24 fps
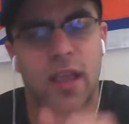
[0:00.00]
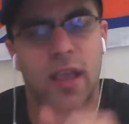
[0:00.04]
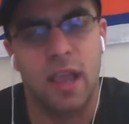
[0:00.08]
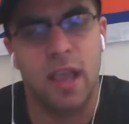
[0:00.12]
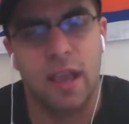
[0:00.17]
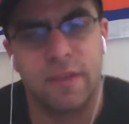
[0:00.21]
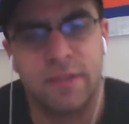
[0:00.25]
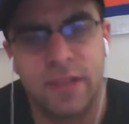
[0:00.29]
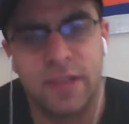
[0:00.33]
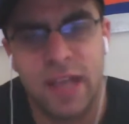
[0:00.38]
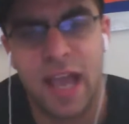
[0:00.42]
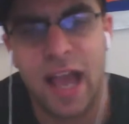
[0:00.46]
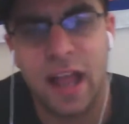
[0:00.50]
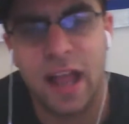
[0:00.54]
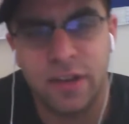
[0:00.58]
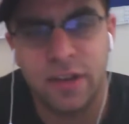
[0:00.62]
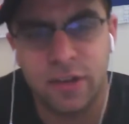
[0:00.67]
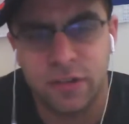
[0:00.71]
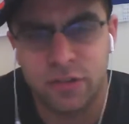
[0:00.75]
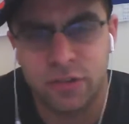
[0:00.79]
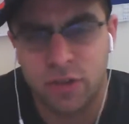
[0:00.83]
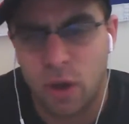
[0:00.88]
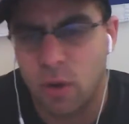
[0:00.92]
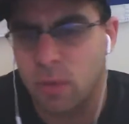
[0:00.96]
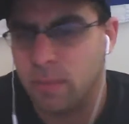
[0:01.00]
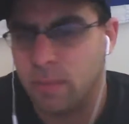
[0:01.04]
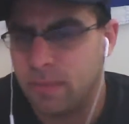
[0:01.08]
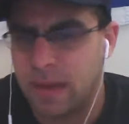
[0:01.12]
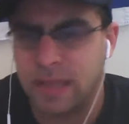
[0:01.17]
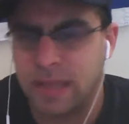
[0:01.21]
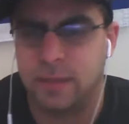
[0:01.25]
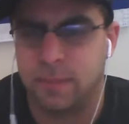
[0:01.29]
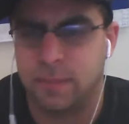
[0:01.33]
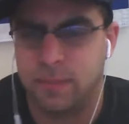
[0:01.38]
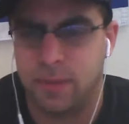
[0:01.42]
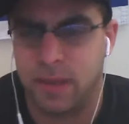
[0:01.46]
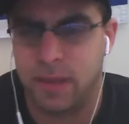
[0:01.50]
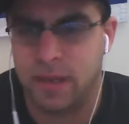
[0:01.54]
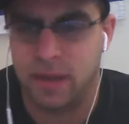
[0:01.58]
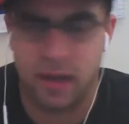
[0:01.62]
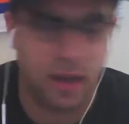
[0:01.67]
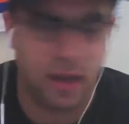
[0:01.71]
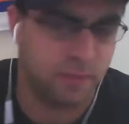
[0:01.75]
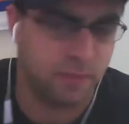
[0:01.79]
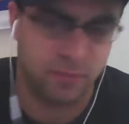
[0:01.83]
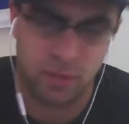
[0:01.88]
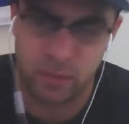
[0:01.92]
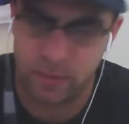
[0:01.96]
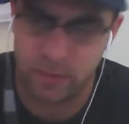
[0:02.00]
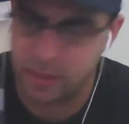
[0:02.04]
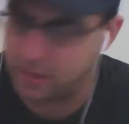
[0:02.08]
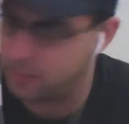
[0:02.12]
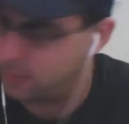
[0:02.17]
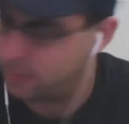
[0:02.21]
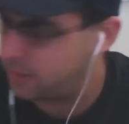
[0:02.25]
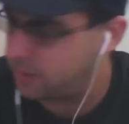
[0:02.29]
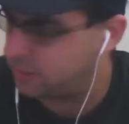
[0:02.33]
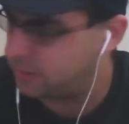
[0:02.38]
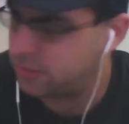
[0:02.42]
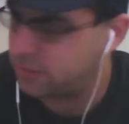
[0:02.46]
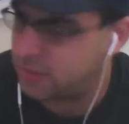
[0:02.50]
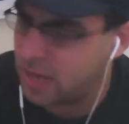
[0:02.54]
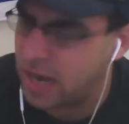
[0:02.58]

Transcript: If the Islanders don't make the playoffs,